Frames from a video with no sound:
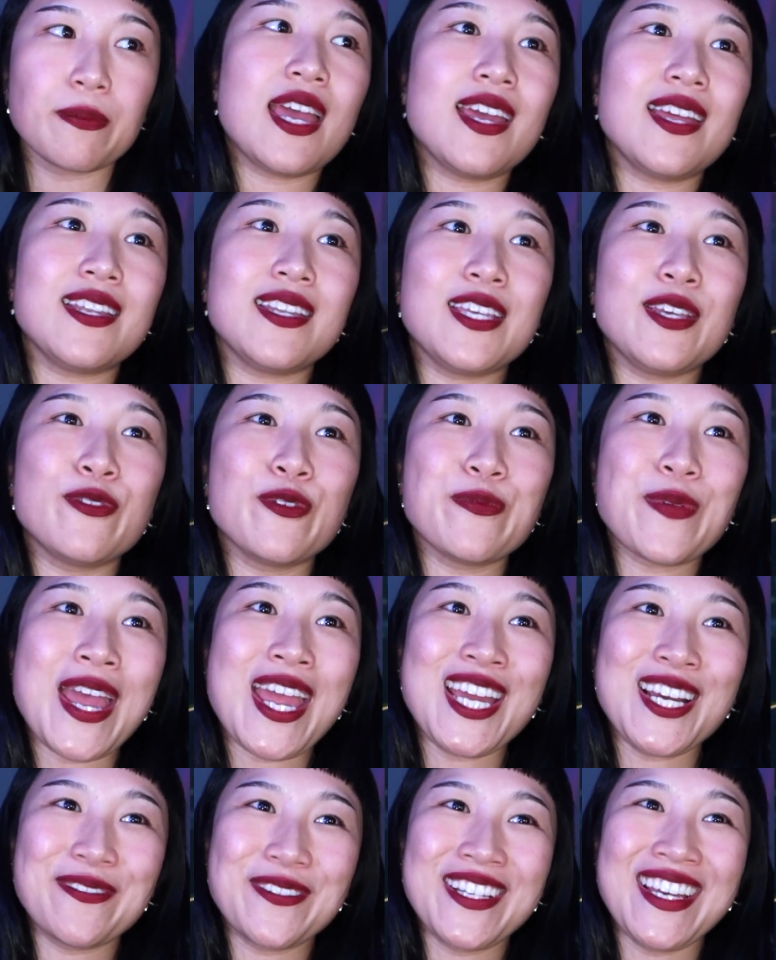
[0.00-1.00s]
And even
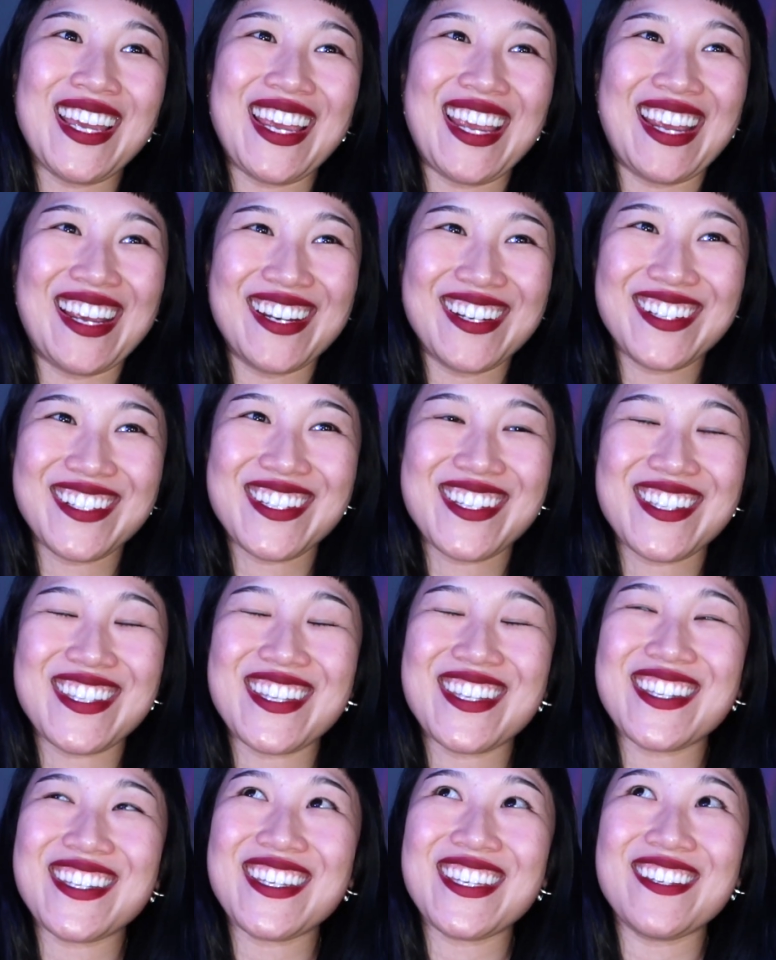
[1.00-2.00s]
Pamela
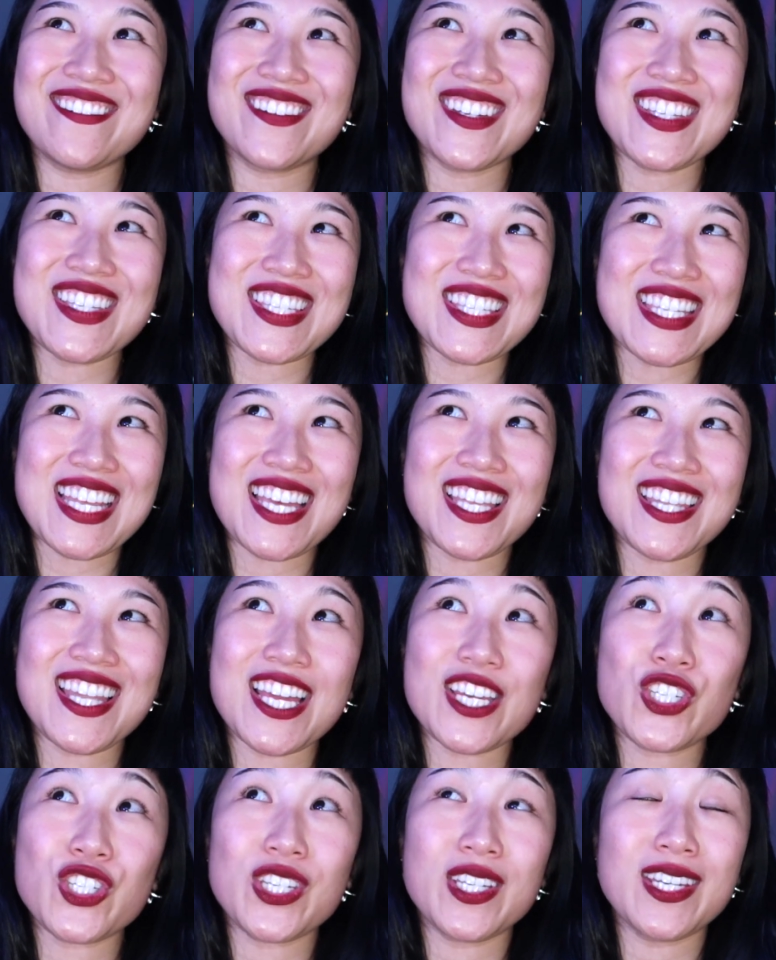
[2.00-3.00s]
Anderson even said
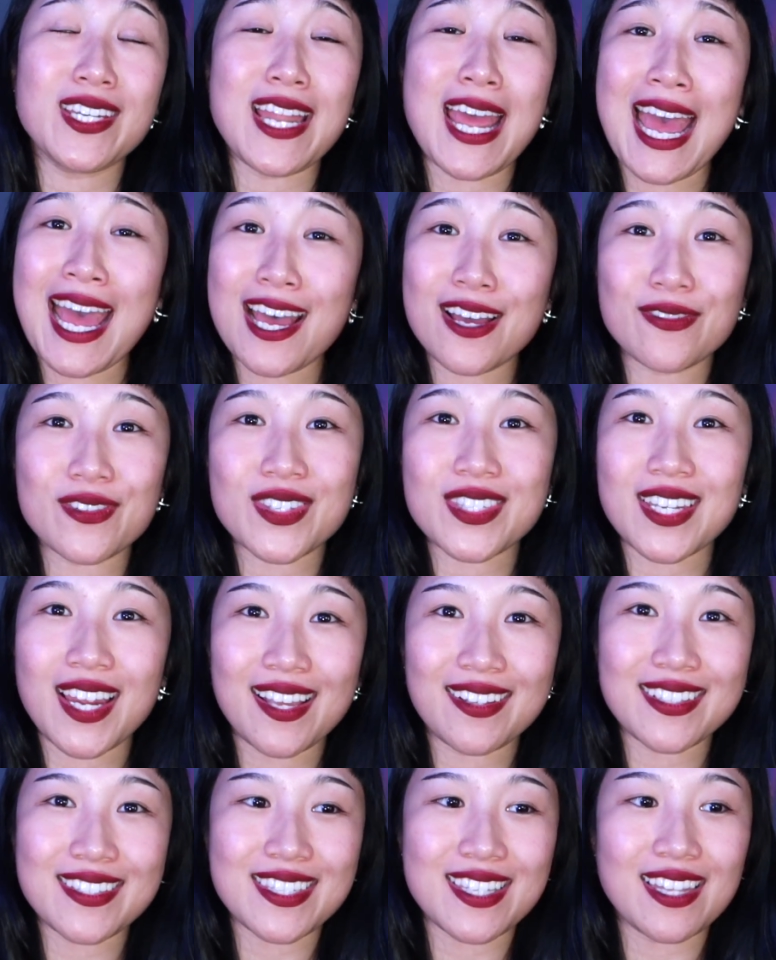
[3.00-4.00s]
that she didn't have a
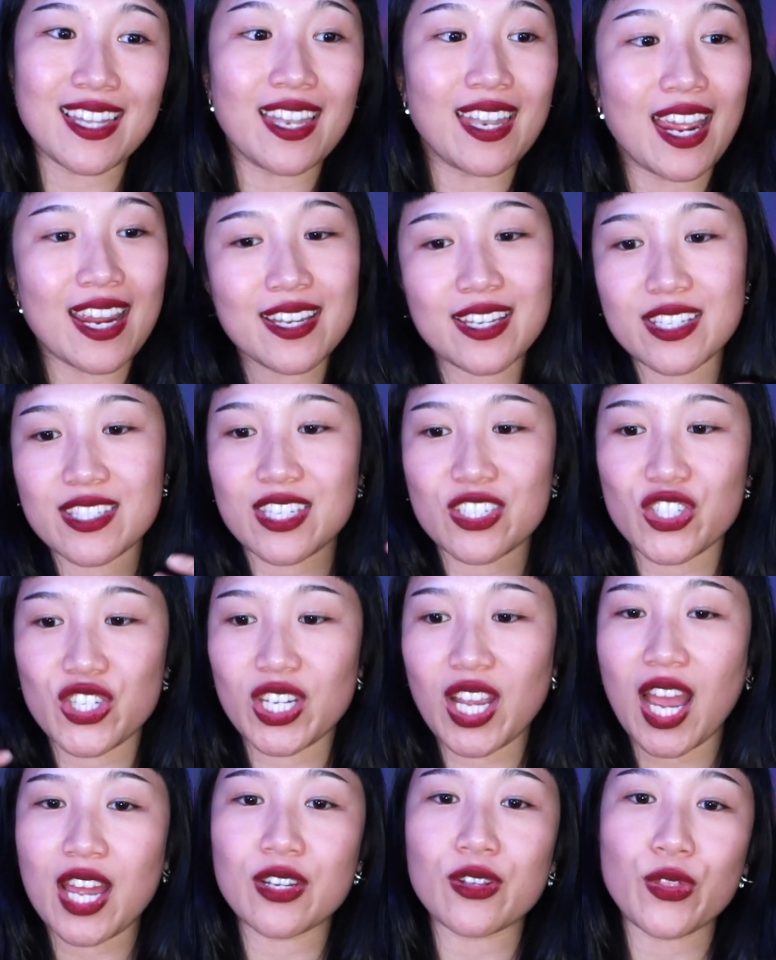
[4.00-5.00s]
stylist in the 90s and she
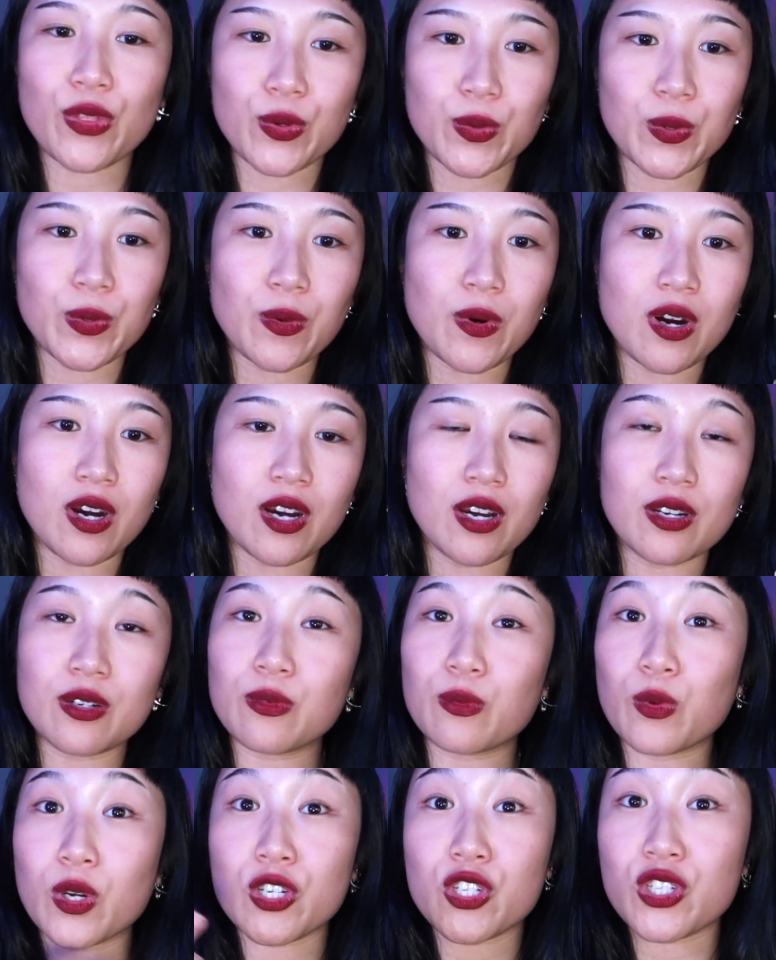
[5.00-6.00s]
kind of threw
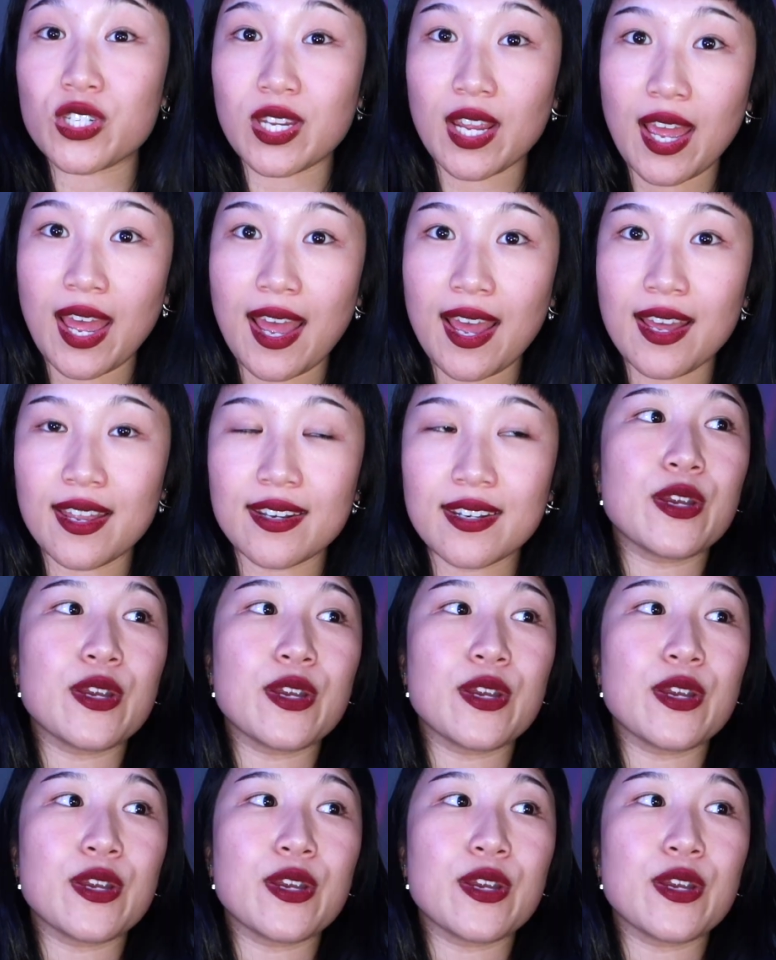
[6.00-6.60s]
on what she had.